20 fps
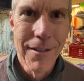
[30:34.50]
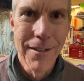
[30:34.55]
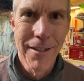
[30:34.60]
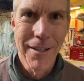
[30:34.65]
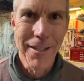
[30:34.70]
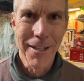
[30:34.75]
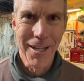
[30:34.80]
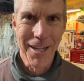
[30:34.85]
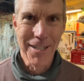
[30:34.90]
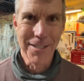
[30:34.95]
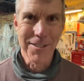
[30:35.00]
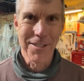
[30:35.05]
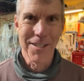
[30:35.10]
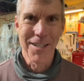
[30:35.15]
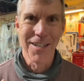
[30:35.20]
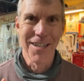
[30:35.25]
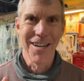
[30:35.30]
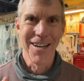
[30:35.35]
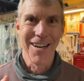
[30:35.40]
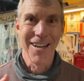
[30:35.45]
Hey guys,
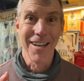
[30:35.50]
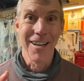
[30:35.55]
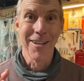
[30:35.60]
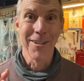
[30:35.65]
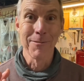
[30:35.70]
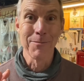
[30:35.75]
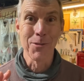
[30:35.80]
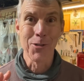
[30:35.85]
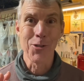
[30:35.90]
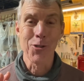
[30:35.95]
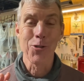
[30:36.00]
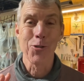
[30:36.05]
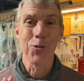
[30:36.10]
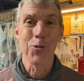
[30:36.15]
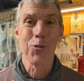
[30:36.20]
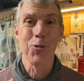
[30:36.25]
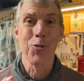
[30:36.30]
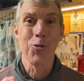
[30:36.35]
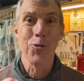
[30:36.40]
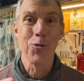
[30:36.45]
I am
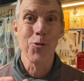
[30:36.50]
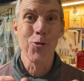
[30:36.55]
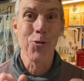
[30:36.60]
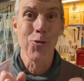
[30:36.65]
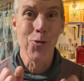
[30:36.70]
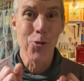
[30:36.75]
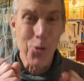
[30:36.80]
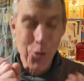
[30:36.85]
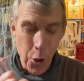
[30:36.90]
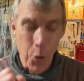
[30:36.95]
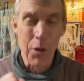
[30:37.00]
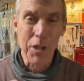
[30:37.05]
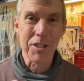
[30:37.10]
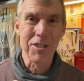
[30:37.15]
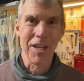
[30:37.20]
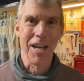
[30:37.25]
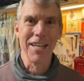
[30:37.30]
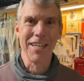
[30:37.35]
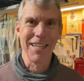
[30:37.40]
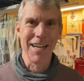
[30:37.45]
so
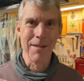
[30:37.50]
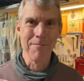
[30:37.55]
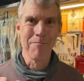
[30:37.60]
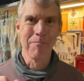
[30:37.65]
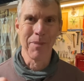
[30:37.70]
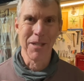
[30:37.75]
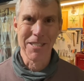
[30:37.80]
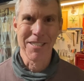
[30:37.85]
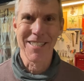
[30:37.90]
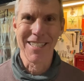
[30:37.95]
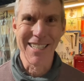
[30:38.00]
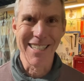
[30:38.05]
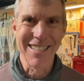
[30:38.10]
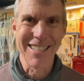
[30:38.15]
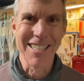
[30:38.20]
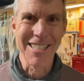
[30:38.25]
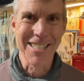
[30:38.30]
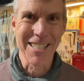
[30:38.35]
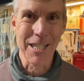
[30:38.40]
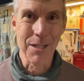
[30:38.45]
excited. I'm busting at
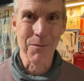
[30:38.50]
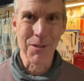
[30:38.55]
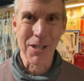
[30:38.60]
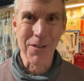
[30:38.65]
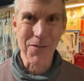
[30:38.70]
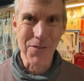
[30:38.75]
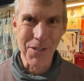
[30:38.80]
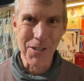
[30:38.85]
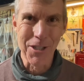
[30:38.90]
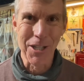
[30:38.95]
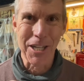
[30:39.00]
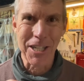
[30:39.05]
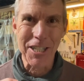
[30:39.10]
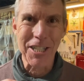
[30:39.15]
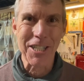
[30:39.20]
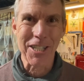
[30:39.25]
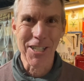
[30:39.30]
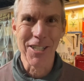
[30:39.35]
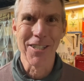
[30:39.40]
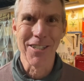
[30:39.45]
the seams. I feel like
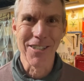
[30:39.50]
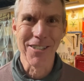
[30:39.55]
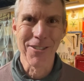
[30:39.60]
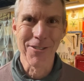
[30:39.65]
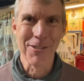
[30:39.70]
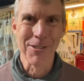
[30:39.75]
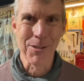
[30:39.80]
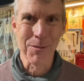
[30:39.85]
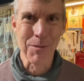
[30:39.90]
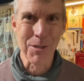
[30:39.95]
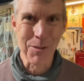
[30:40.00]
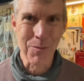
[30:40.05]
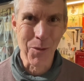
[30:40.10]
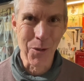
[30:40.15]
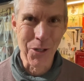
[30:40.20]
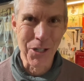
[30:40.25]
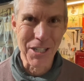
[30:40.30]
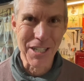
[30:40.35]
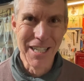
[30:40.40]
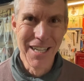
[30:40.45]
a kid on Christmas
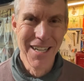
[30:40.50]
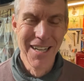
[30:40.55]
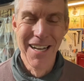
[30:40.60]
morning.